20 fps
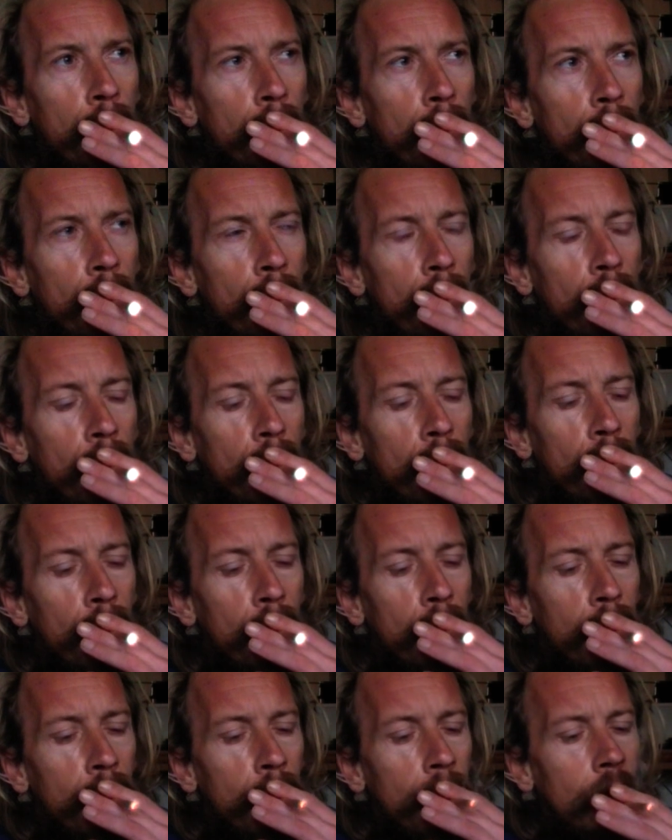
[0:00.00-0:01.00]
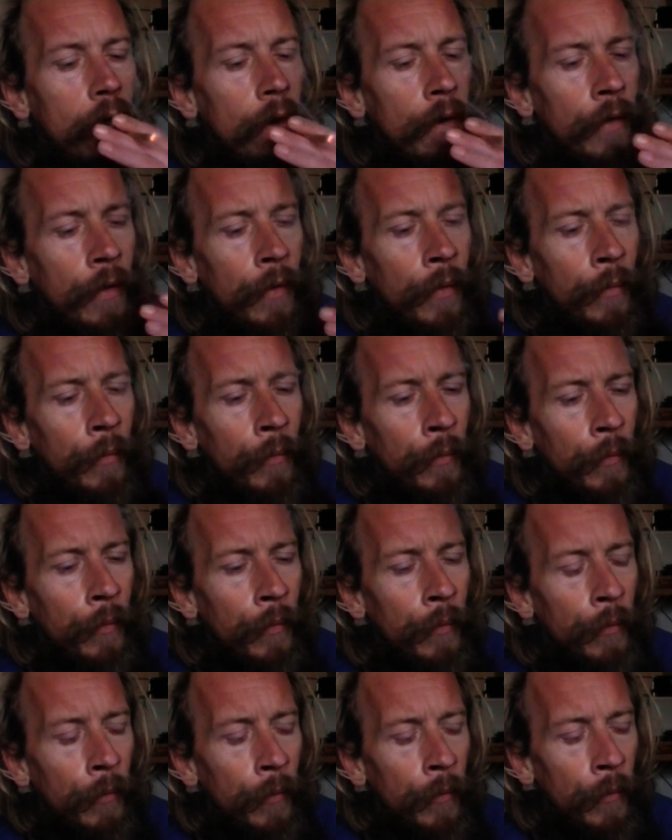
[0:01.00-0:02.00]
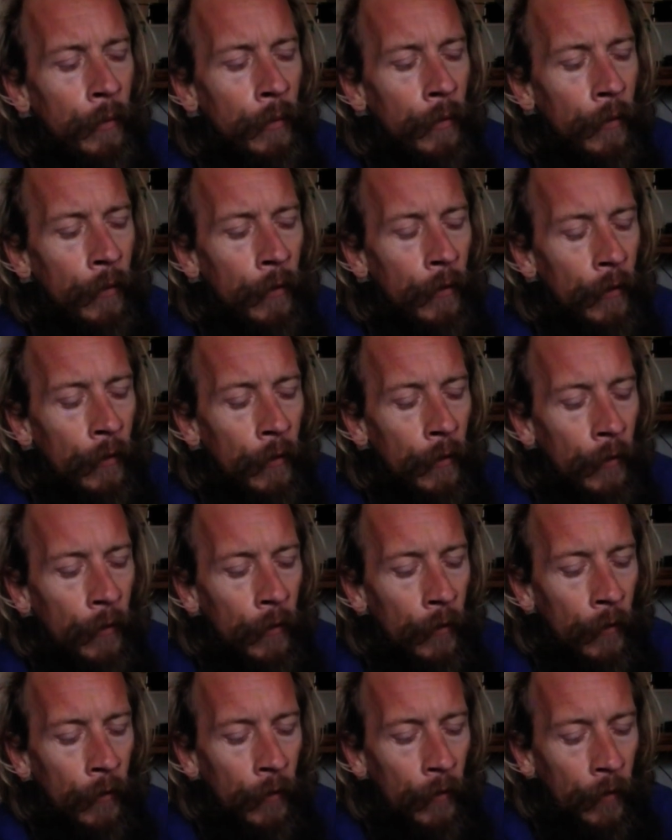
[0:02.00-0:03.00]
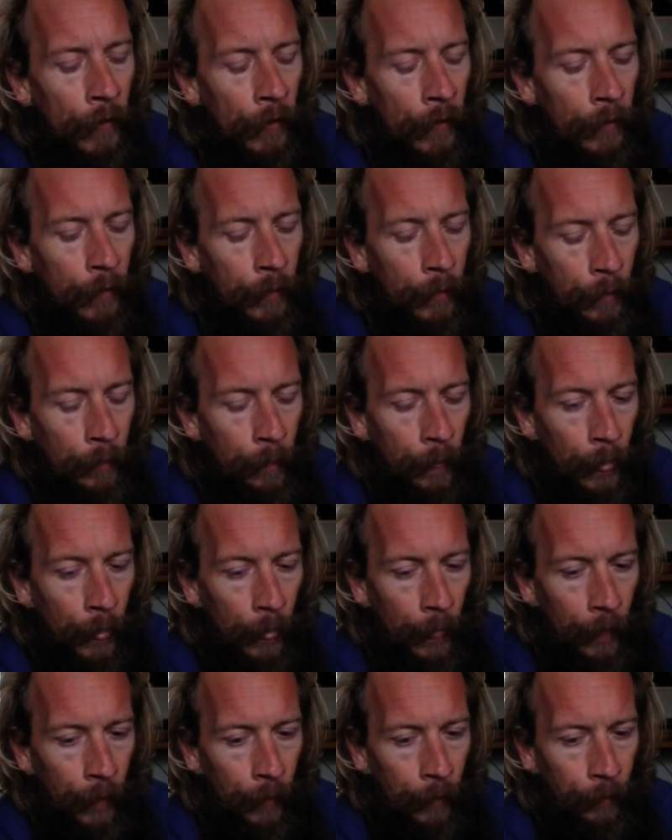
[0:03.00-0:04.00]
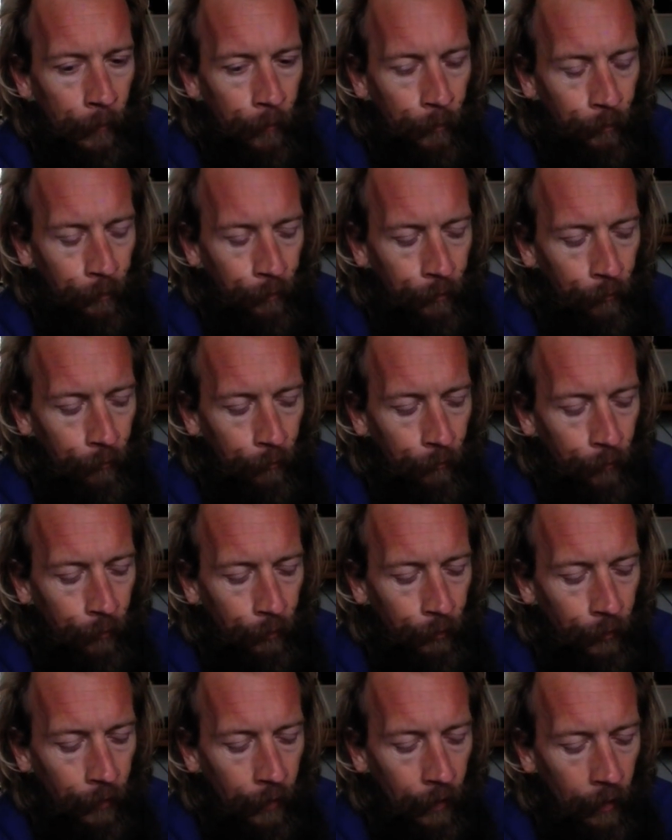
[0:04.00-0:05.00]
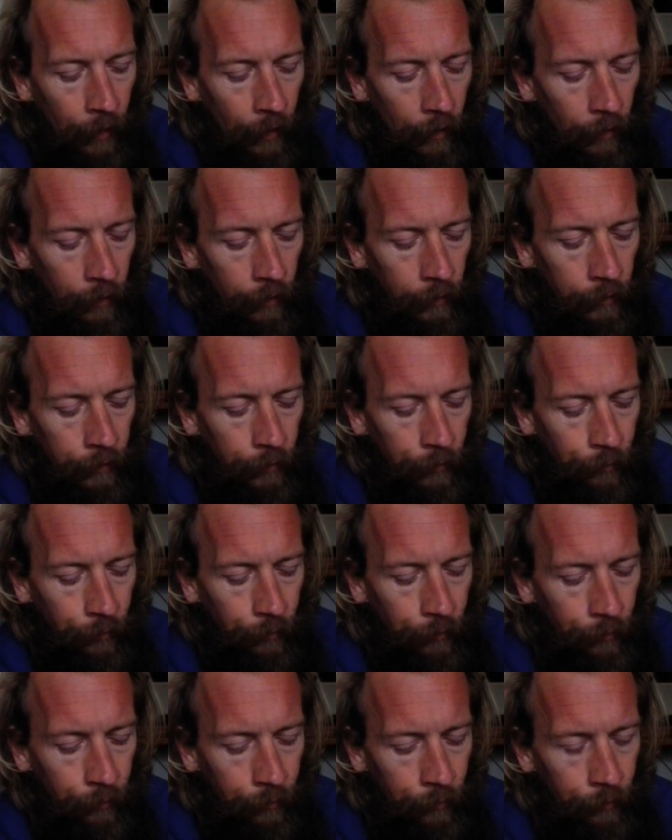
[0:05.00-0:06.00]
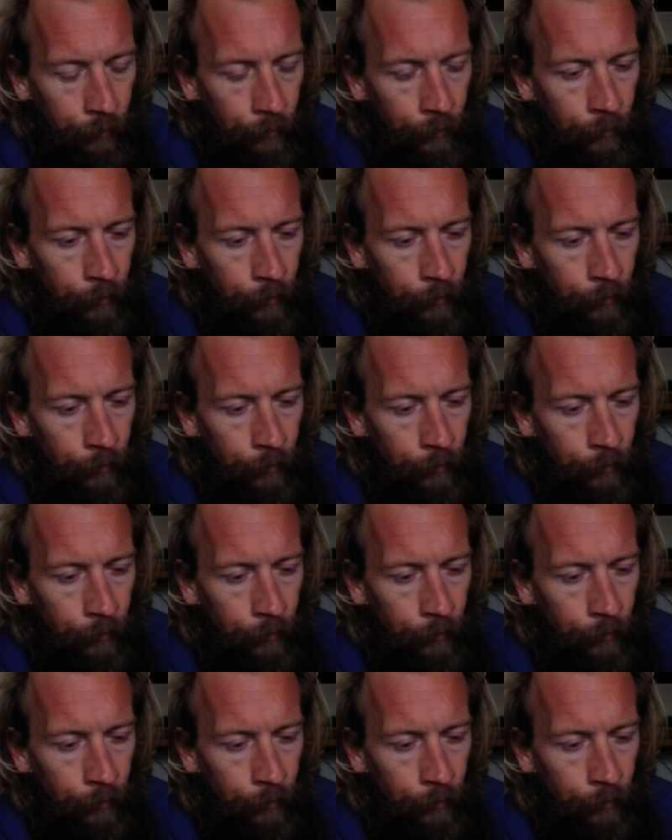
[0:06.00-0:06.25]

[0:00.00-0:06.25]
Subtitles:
(silence)